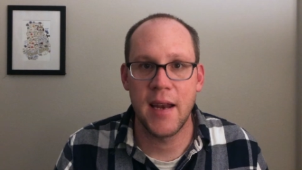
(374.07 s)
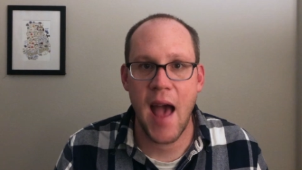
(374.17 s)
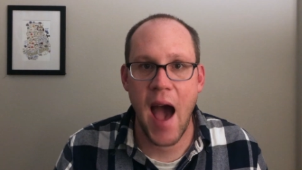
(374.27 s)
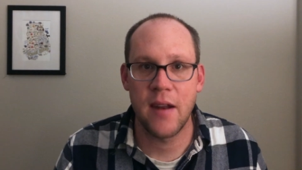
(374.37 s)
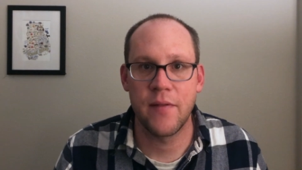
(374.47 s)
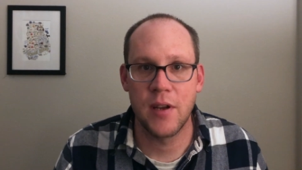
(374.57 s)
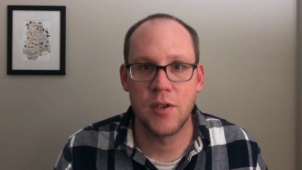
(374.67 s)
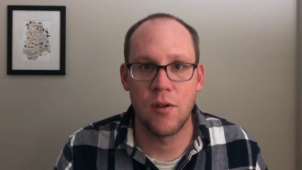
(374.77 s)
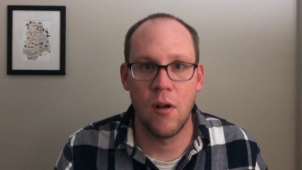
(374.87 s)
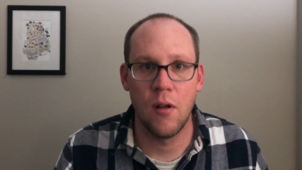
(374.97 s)
out of
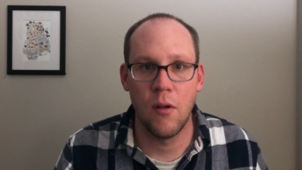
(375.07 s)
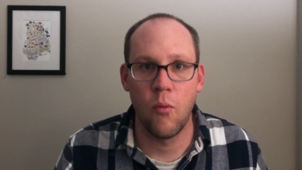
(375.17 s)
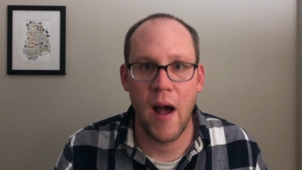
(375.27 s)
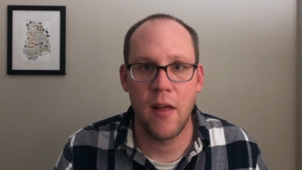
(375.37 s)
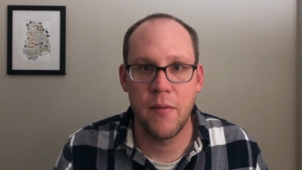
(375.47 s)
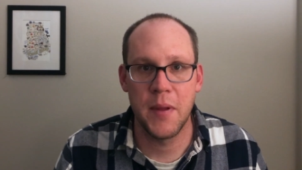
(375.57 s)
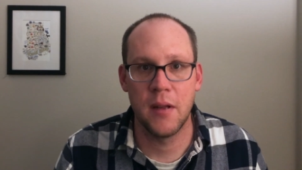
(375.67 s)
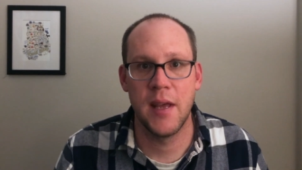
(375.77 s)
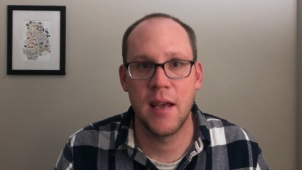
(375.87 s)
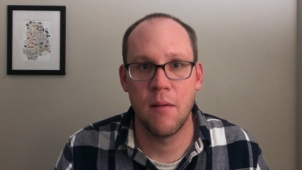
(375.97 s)
control wealth
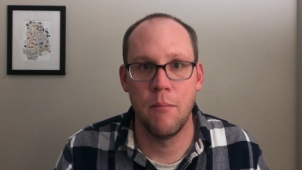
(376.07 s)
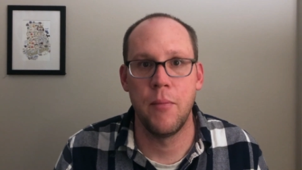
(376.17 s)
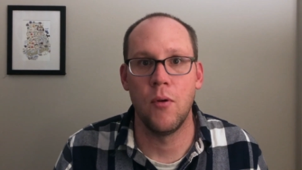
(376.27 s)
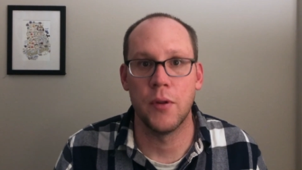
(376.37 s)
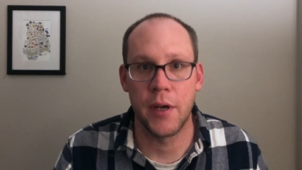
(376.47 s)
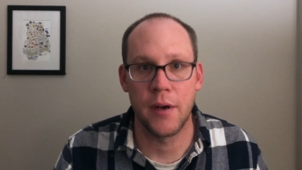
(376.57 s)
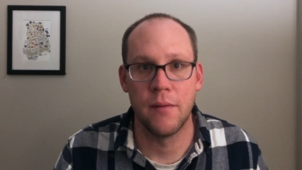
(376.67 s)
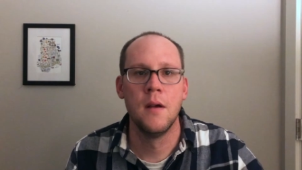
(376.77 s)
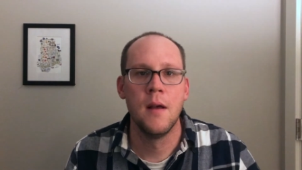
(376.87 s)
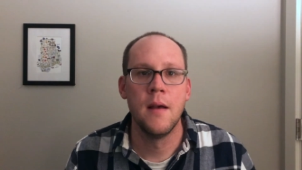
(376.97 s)
building boulder.
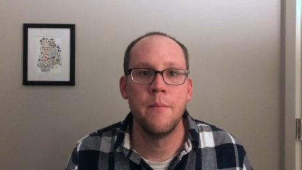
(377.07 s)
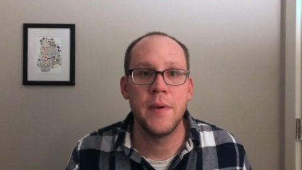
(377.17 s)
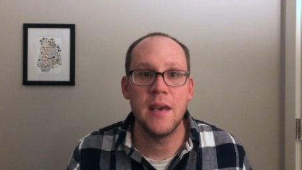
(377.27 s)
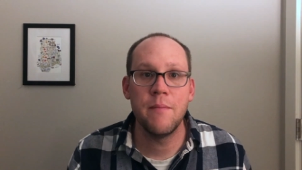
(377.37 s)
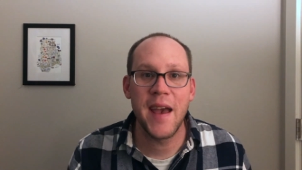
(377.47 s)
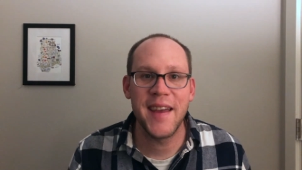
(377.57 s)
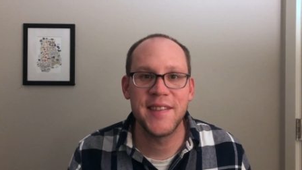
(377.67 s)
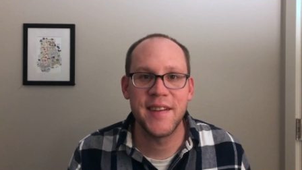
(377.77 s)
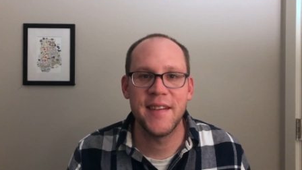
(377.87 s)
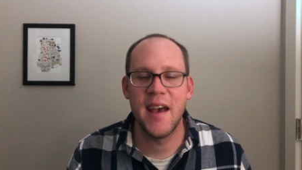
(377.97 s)
Be
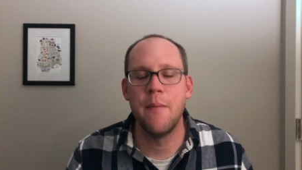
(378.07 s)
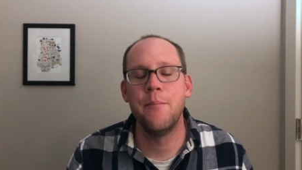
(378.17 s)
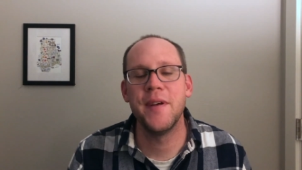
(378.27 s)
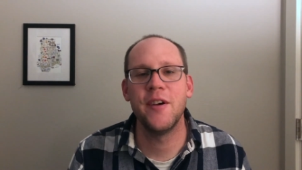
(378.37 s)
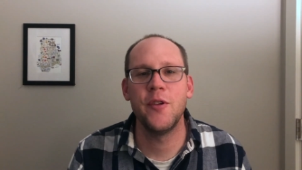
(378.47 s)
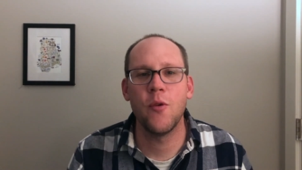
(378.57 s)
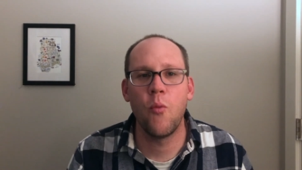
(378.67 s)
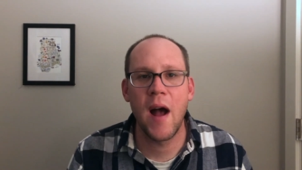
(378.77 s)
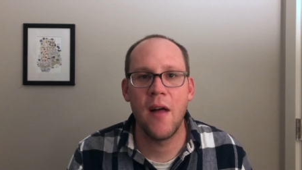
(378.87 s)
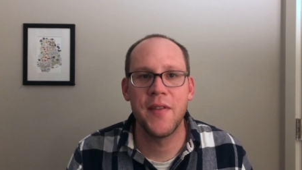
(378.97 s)
patient and build
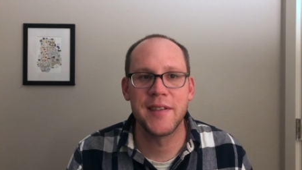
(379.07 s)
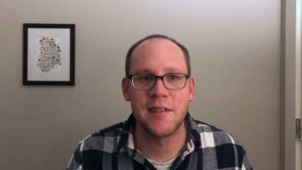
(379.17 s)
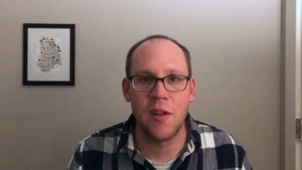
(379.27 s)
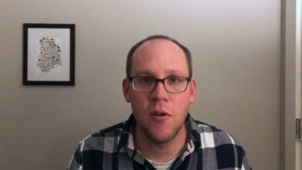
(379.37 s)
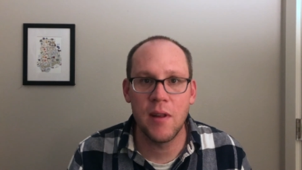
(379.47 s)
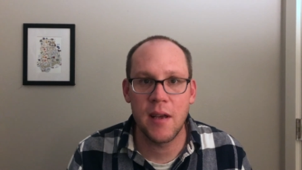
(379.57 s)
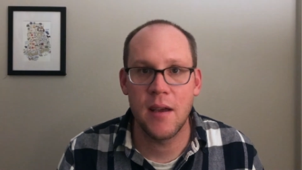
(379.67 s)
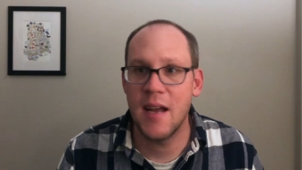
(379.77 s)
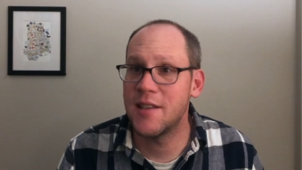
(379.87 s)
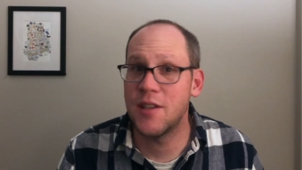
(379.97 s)
wealth slowly.
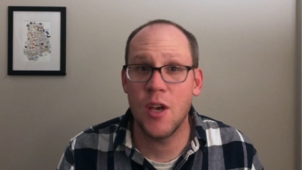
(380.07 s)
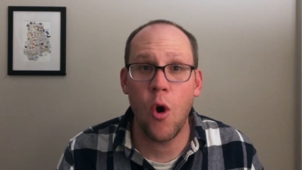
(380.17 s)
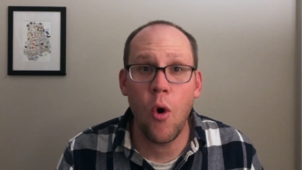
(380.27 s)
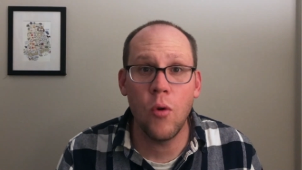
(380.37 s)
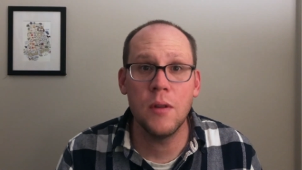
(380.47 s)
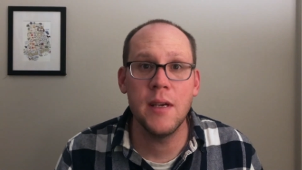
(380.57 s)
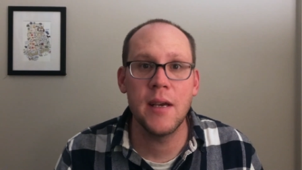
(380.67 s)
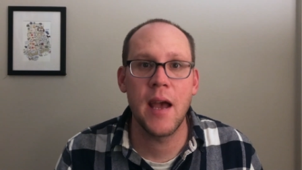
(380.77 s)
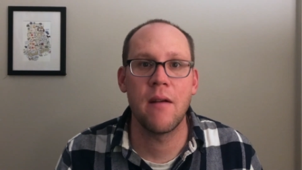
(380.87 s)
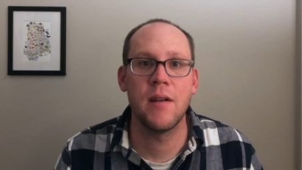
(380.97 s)
It's the only
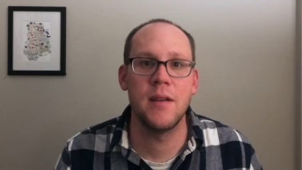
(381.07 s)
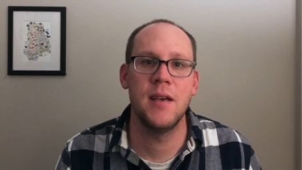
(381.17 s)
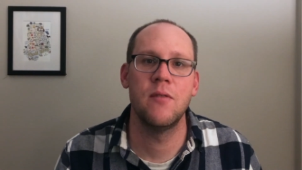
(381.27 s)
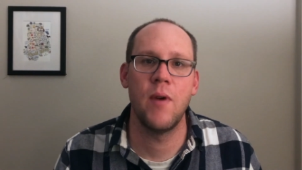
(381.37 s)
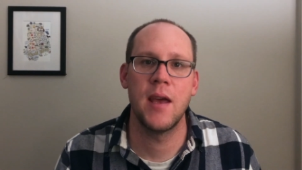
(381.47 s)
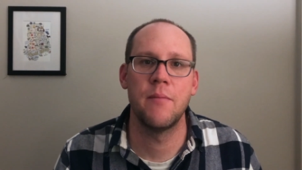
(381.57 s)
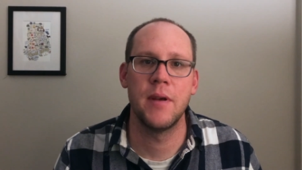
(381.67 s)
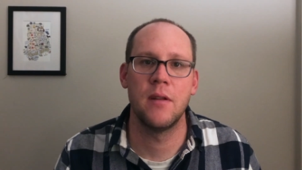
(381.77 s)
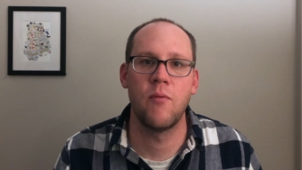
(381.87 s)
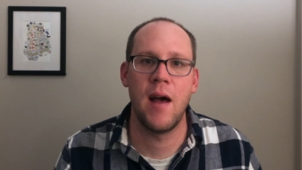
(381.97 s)
guaranteed way to
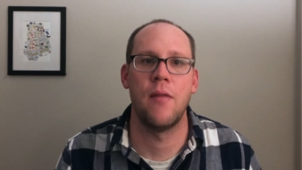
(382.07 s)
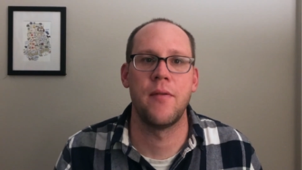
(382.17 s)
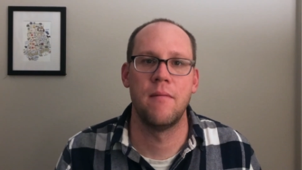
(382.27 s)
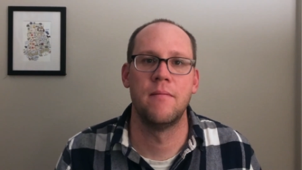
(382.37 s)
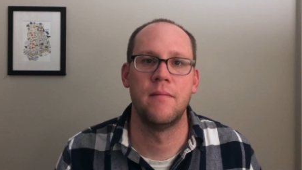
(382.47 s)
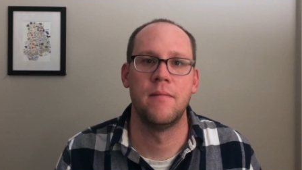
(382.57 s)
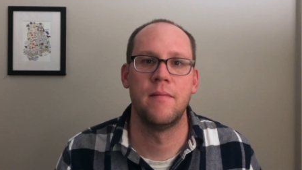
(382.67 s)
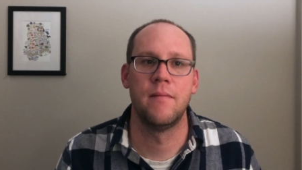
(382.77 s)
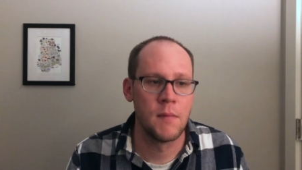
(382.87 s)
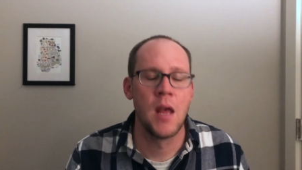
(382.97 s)
build wealth.
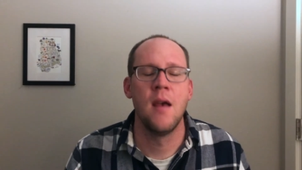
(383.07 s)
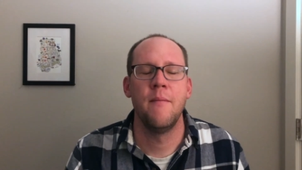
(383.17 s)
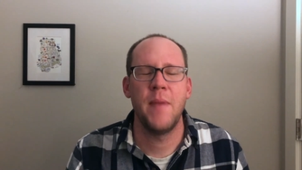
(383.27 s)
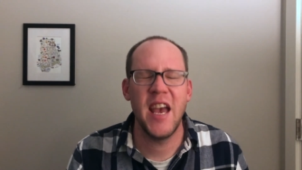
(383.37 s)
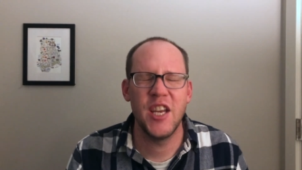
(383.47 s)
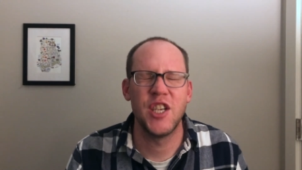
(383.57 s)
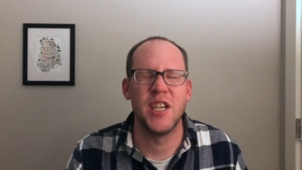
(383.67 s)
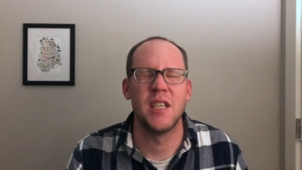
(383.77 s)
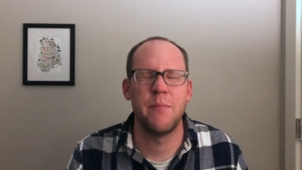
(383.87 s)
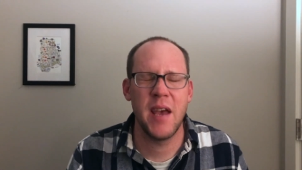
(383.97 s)

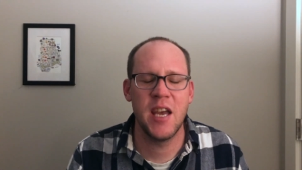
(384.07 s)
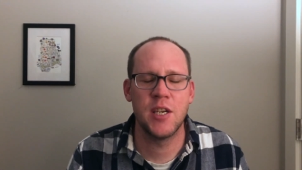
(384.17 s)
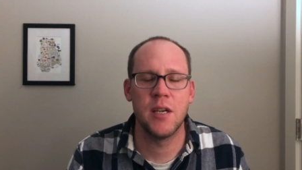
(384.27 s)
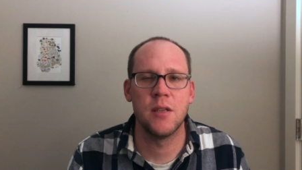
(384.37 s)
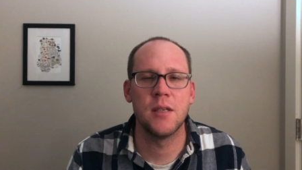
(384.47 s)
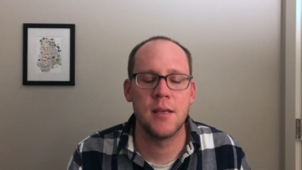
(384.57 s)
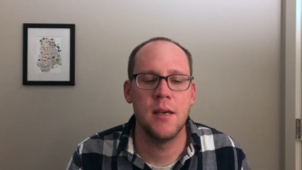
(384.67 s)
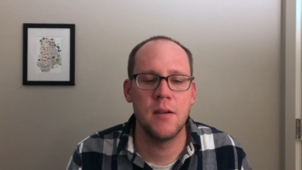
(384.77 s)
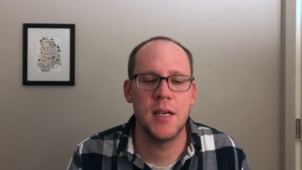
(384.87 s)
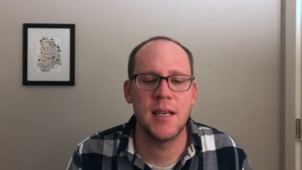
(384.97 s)
Patience, patience.
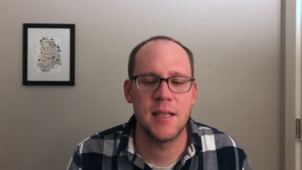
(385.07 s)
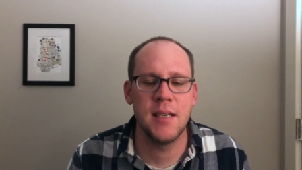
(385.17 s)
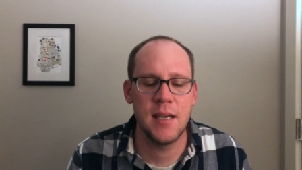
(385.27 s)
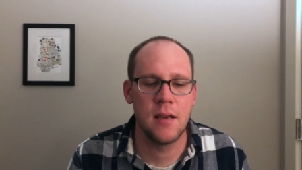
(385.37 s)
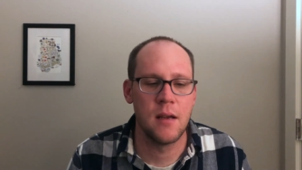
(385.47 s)
You just need